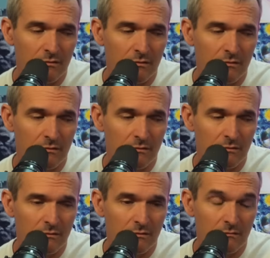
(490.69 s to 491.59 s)

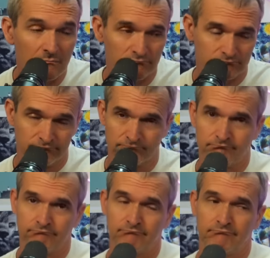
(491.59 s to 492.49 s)

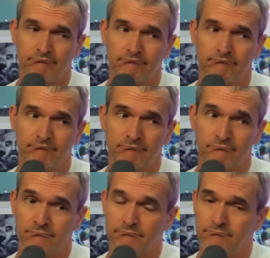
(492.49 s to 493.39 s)

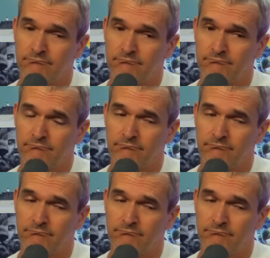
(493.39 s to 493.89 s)
This person isn't speaking.